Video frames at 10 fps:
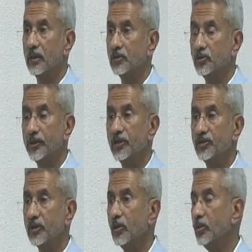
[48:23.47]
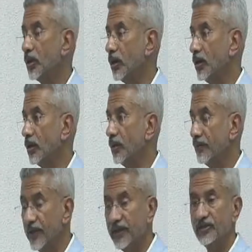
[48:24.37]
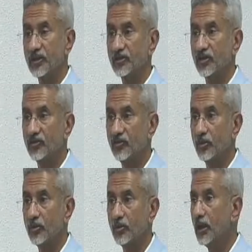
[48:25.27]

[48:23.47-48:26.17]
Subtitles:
2 years ago a very successful